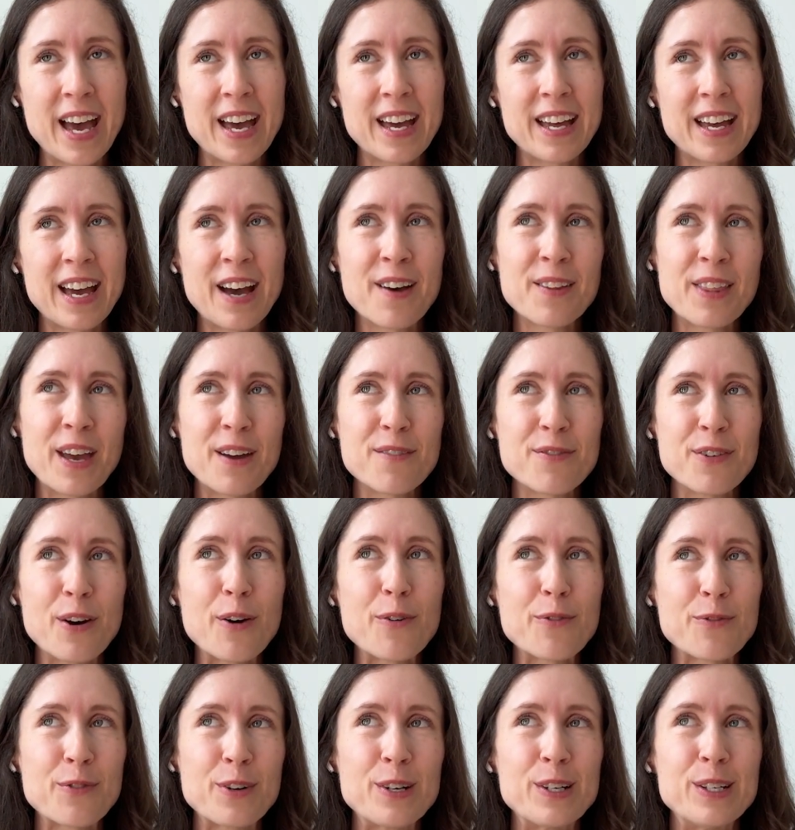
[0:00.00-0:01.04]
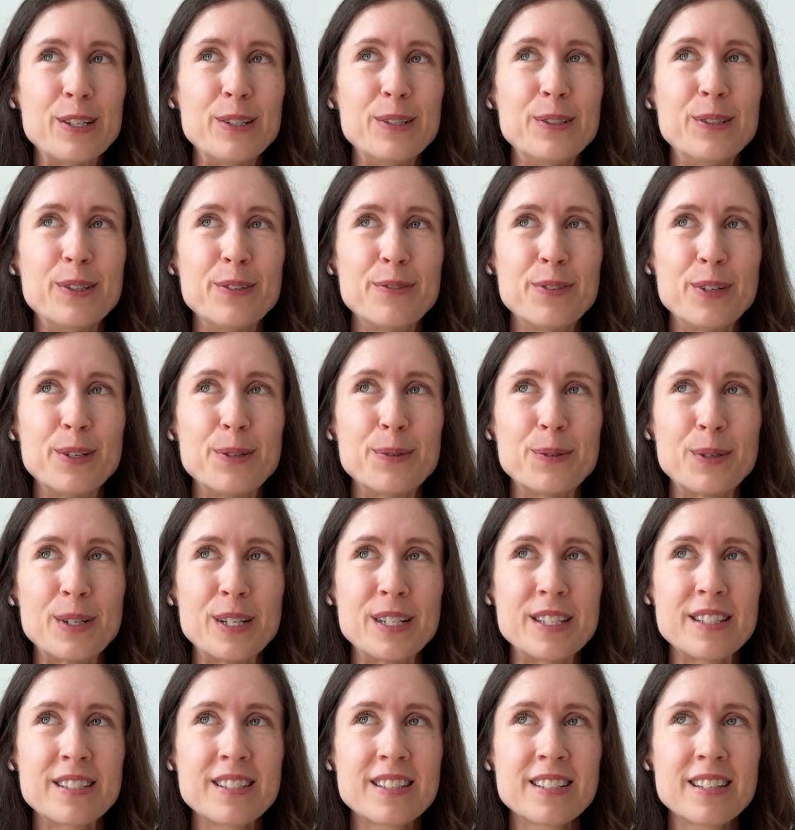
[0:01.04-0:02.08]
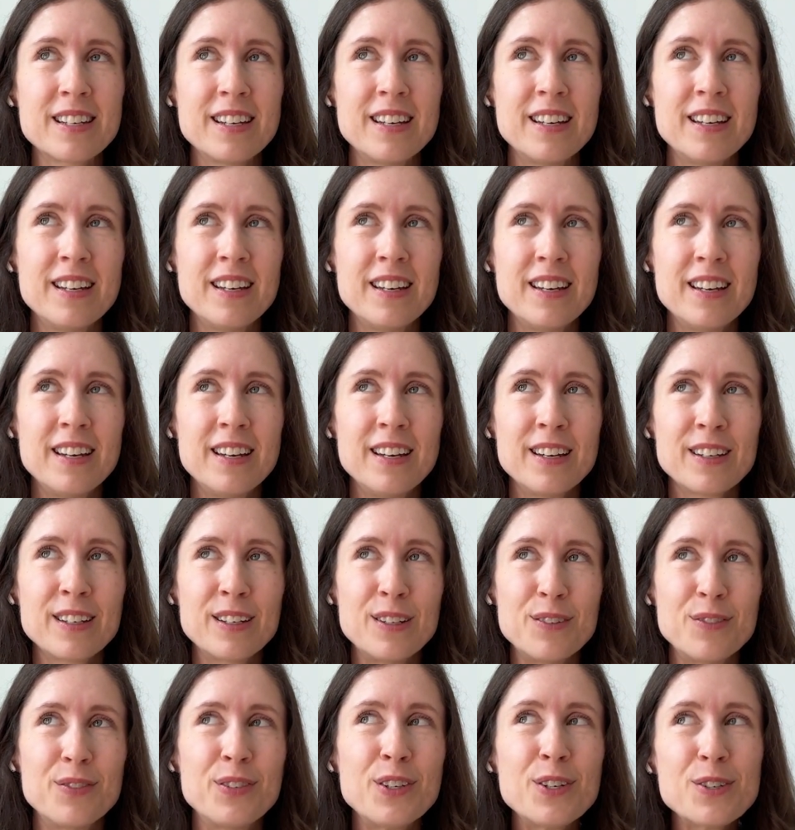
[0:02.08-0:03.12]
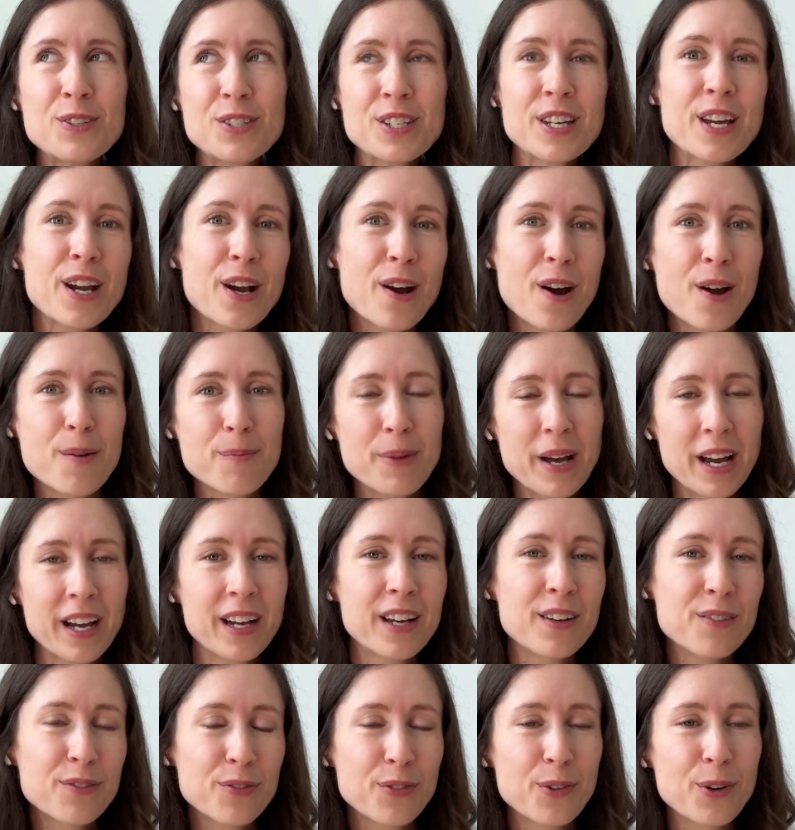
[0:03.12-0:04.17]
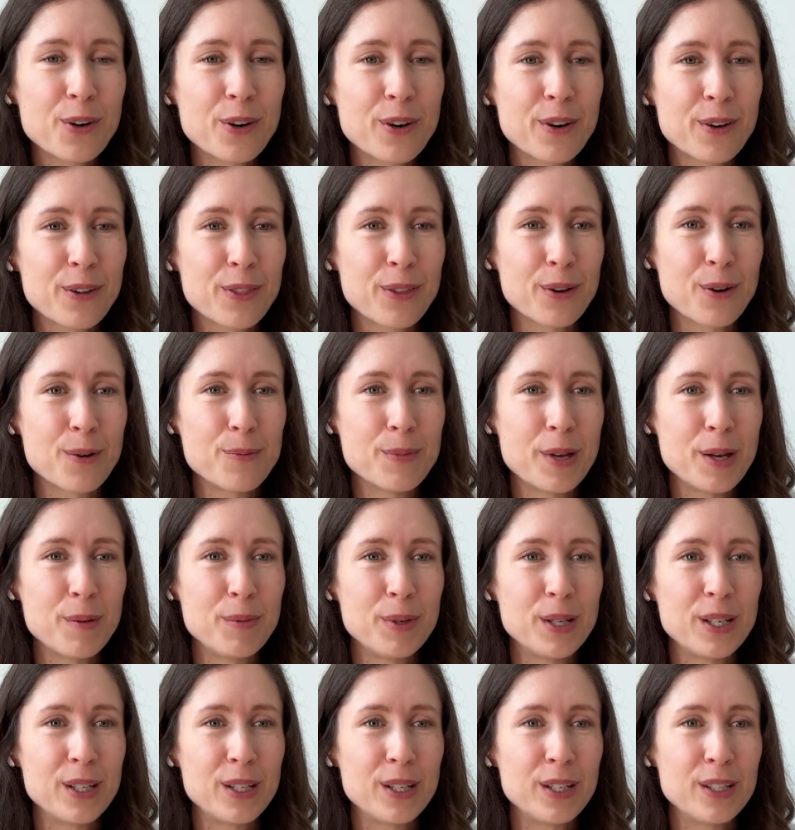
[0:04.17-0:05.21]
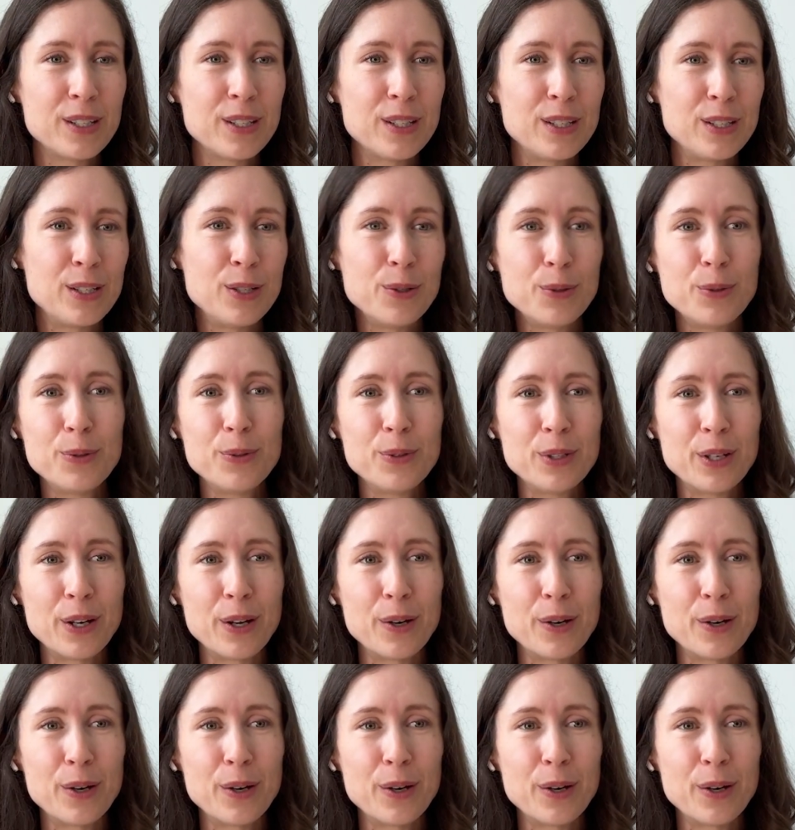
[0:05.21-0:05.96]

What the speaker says: how that felt for you, if it was confusing going back and forth, or maybe you